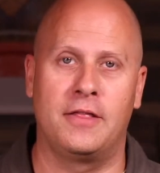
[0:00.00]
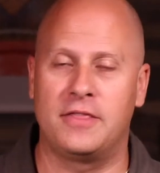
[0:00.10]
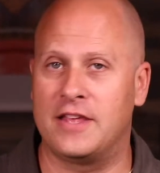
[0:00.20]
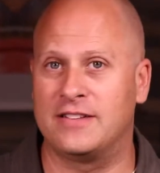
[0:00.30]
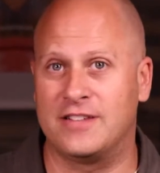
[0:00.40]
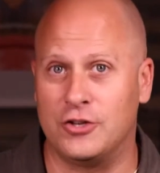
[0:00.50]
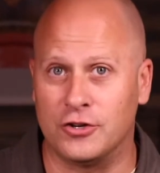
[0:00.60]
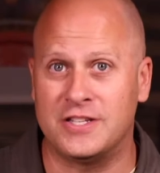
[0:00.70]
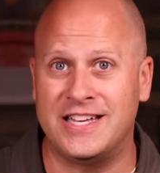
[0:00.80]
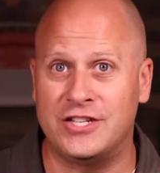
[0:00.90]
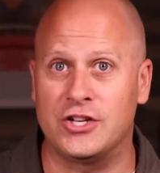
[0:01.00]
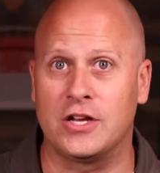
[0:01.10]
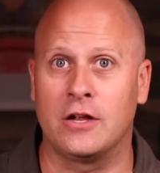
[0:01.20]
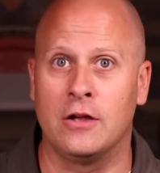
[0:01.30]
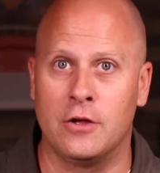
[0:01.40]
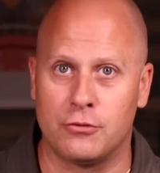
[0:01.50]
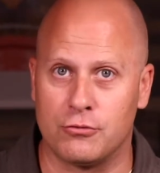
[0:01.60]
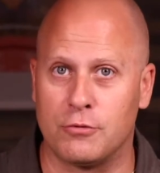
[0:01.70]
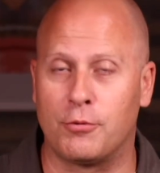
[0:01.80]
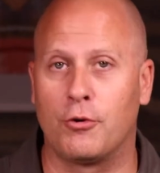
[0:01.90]
things that you're teaching
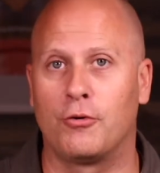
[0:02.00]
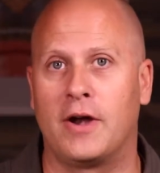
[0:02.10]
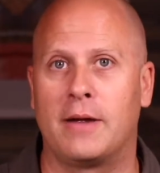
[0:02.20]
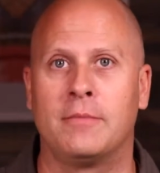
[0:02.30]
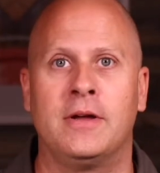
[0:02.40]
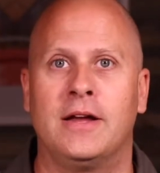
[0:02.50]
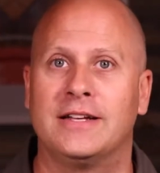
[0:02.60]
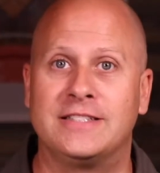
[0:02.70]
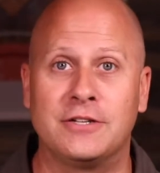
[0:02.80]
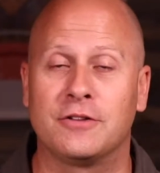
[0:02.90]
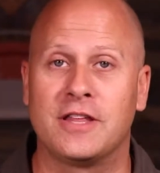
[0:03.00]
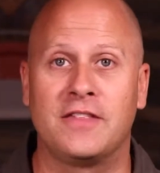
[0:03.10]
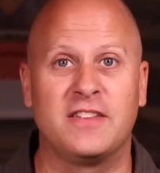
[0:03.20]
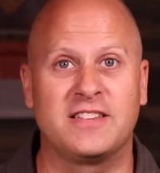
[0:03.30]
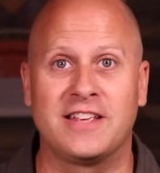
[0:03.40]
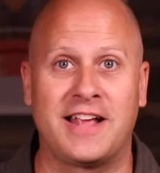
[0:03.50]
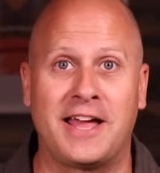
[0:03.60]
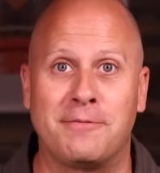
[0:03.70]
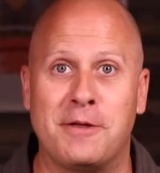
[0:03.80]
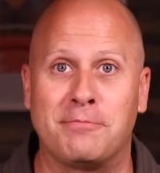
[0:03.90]
through the program. Until then, this can
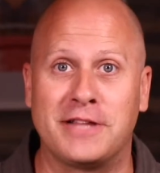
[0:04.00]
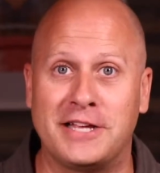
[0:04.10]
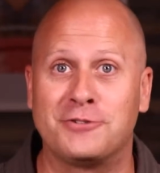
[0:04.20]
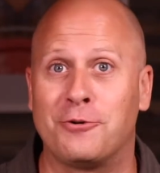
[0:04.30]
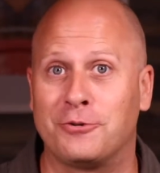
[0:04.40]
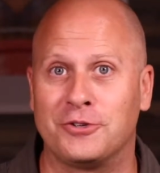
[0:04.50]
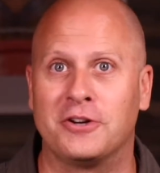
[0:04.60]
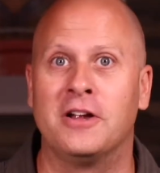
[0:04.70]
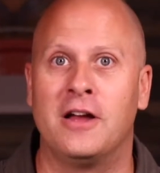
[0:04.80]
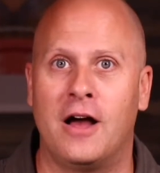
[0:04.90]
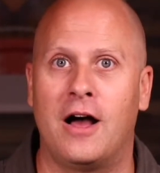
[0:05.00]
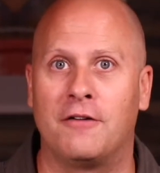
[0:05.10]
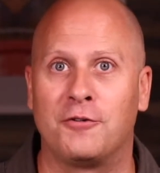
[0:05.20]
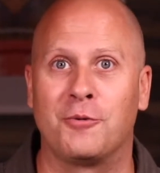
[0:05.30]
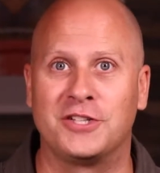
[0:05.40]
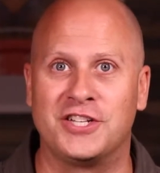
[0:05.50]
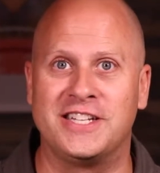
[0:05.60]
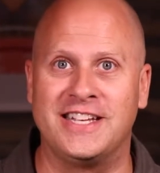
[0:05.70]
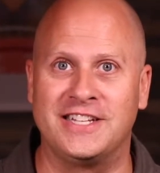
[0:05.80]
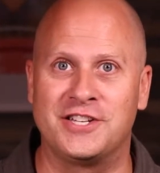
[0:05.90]
kind of be a placeholder for what you
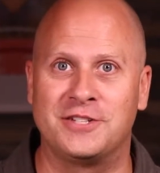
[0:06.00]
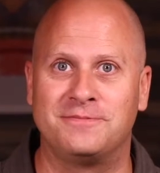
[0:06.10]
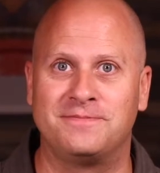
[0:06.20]
teach.